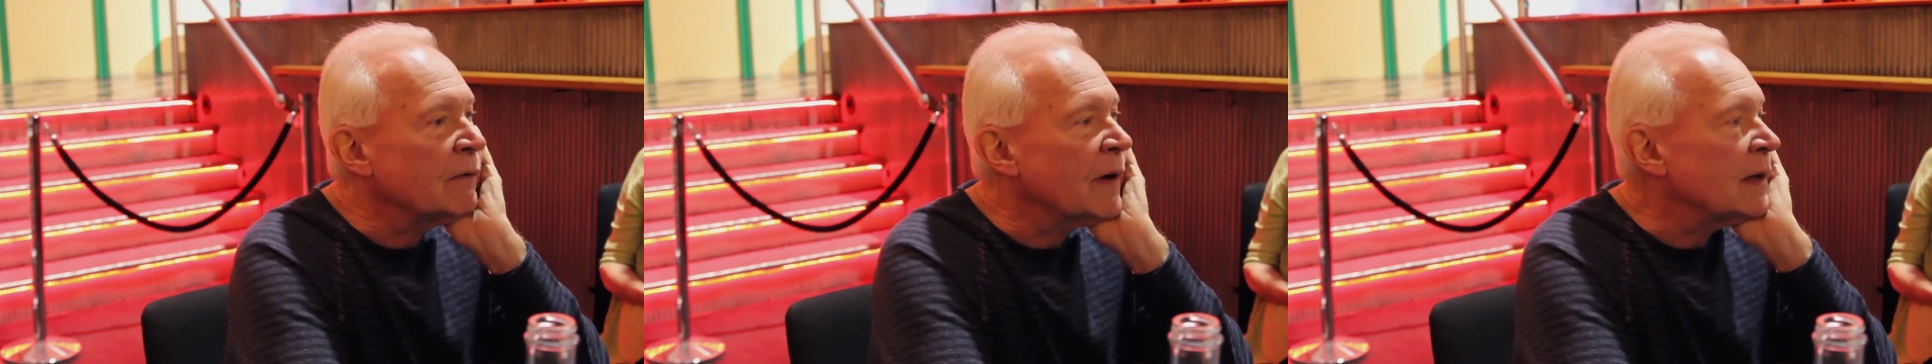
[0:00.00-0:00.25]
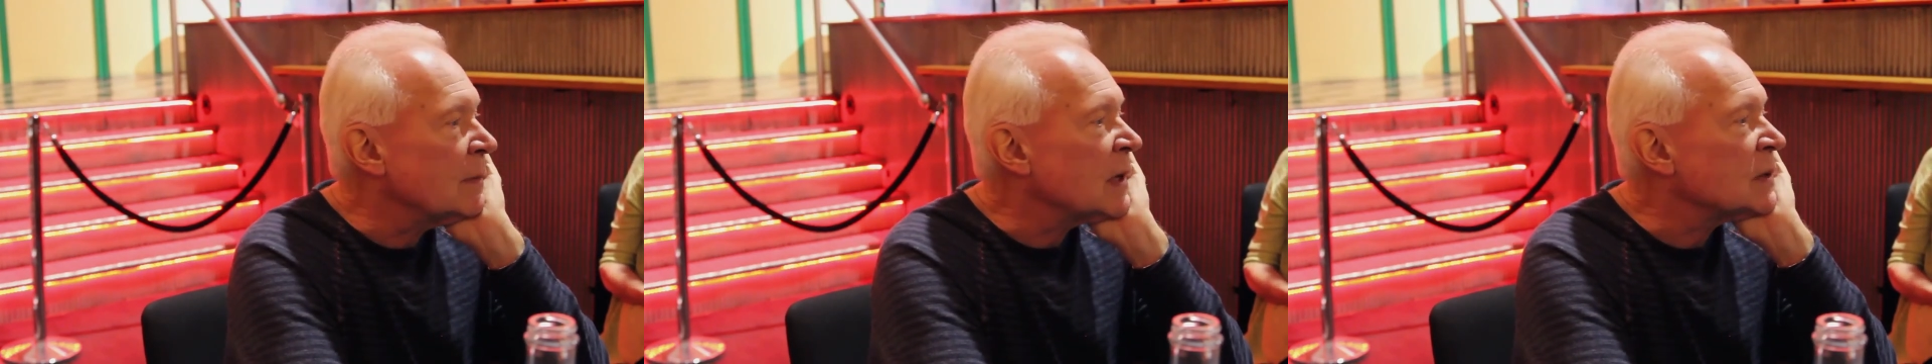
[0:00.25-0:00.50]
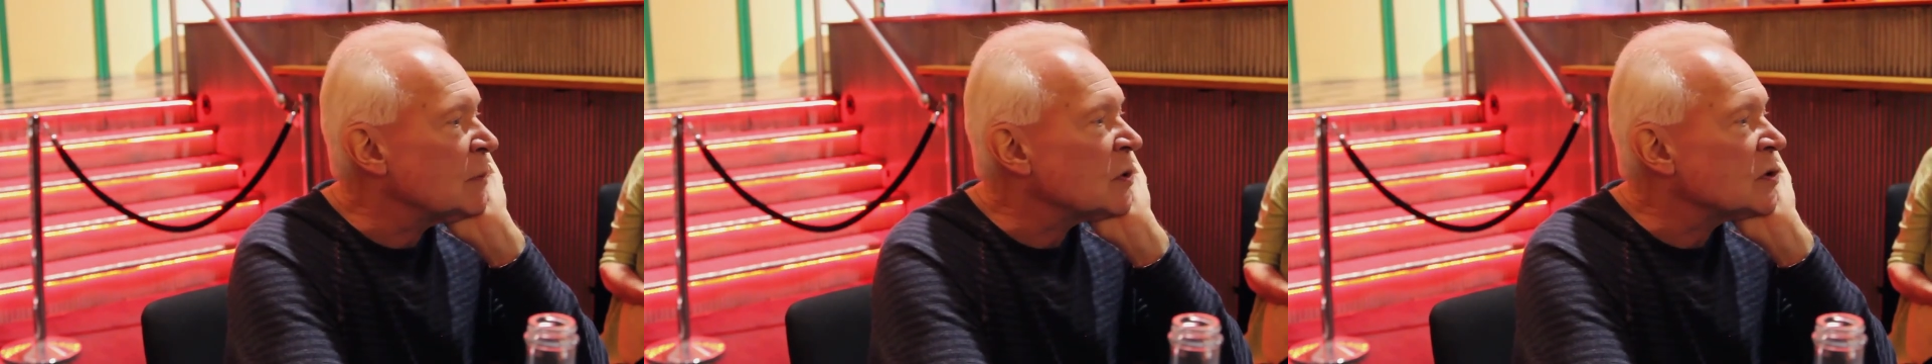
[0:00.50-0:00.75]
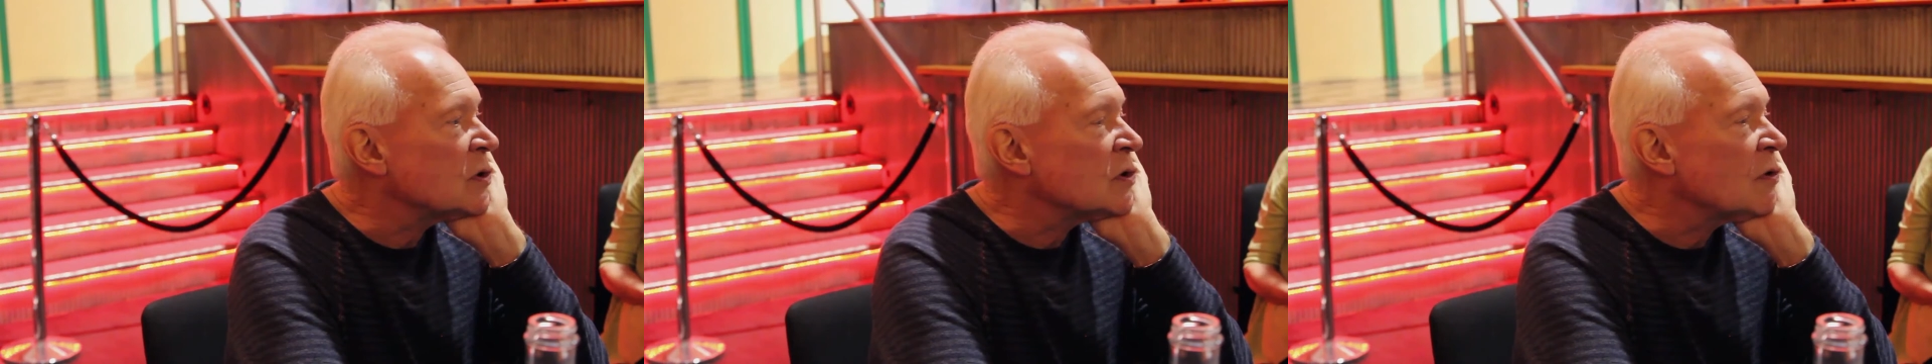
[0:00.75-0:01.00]
find the best
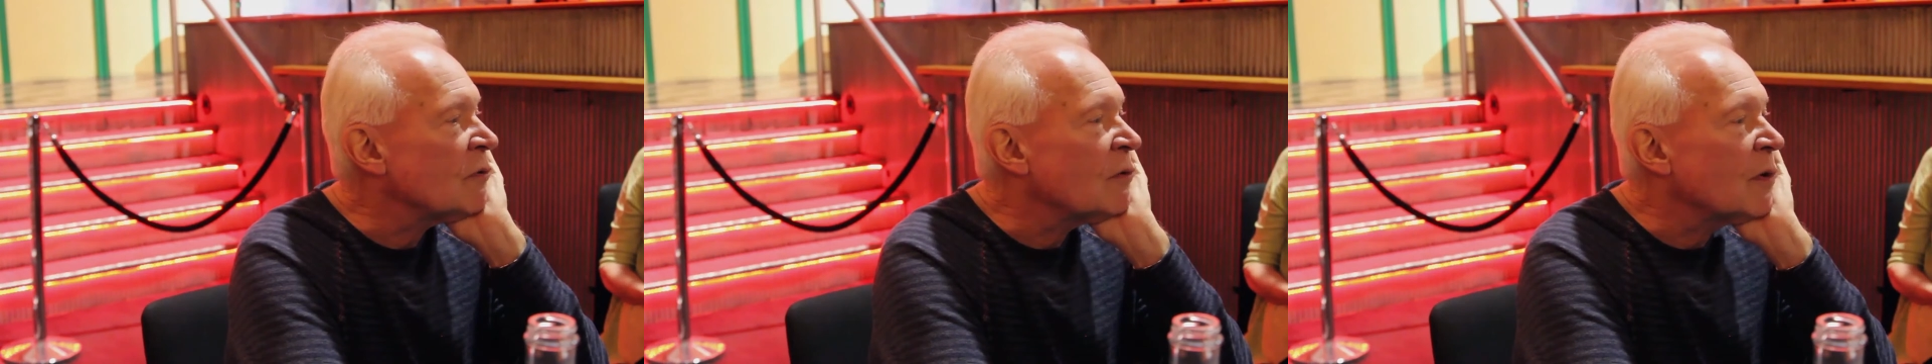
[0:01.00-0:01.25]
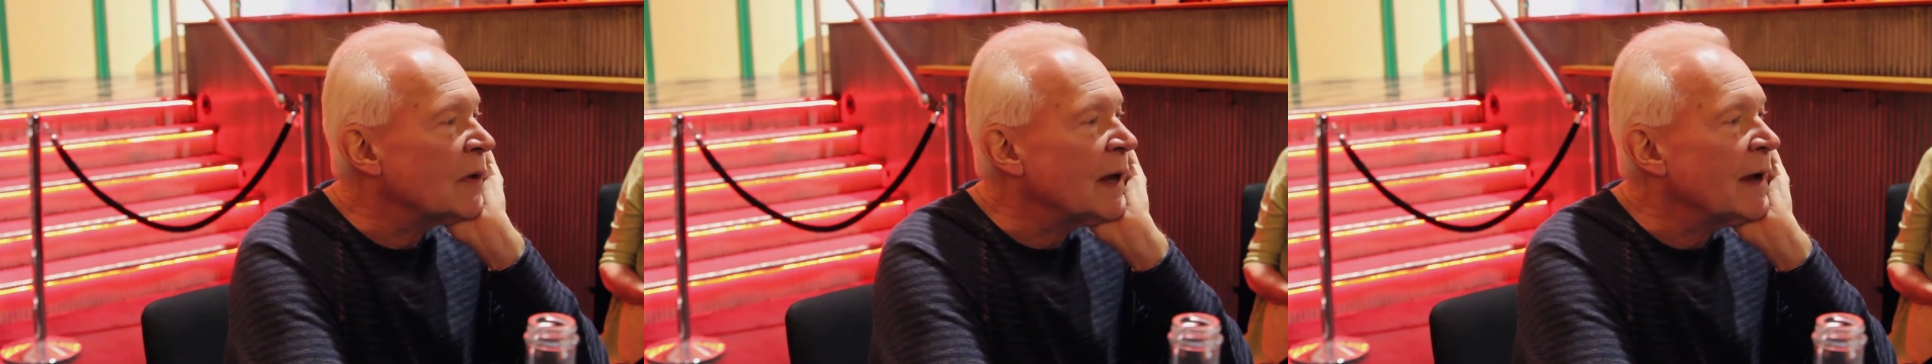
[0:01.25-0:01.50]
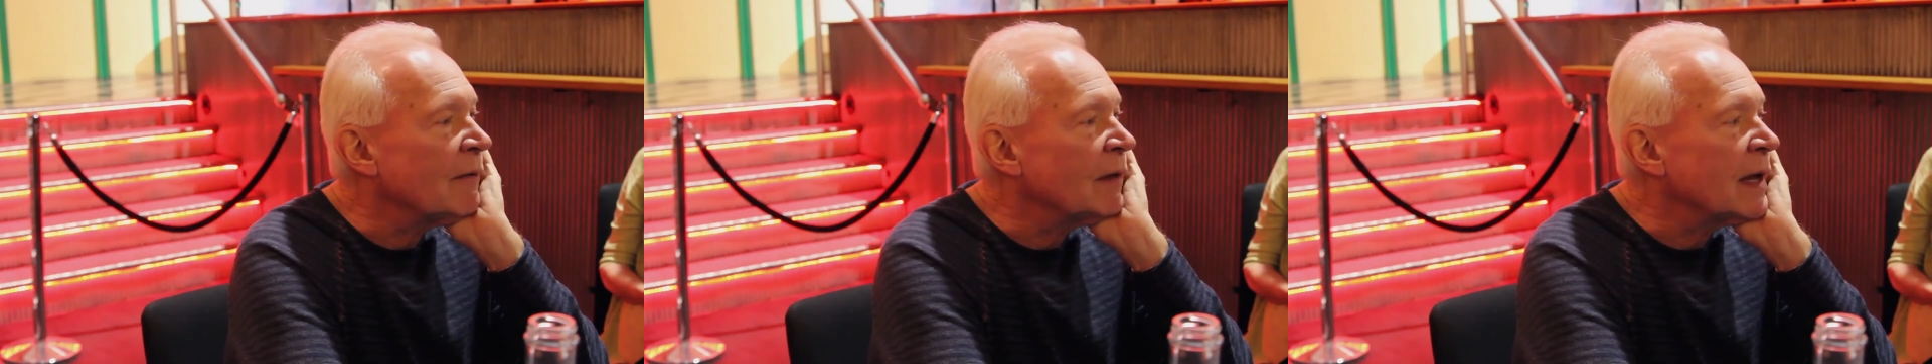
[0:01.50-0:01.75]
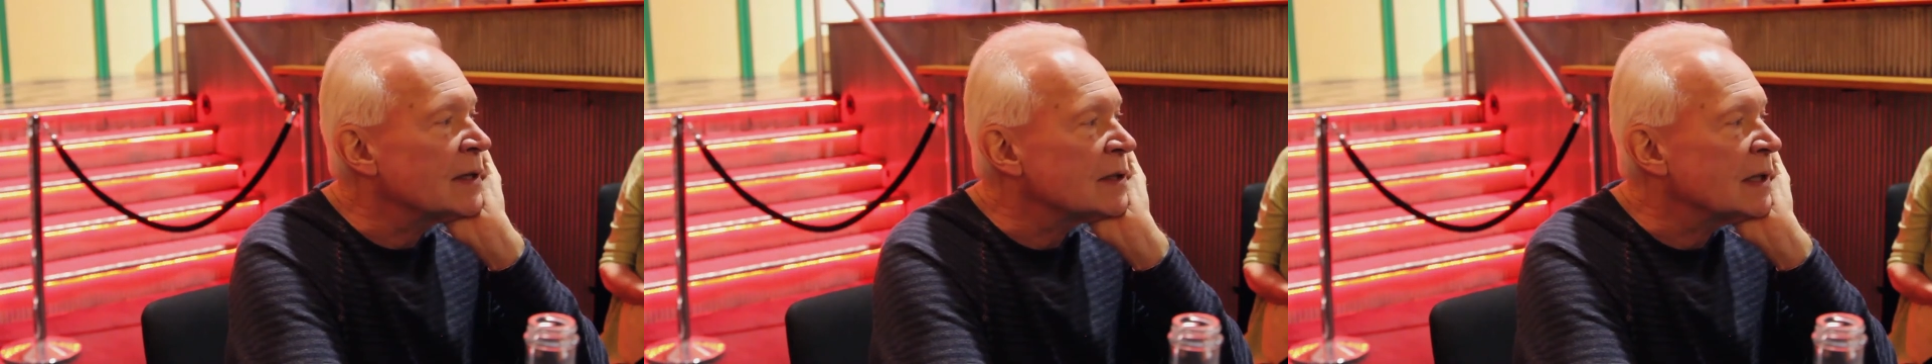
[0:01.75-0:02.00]
books and so forth, they have less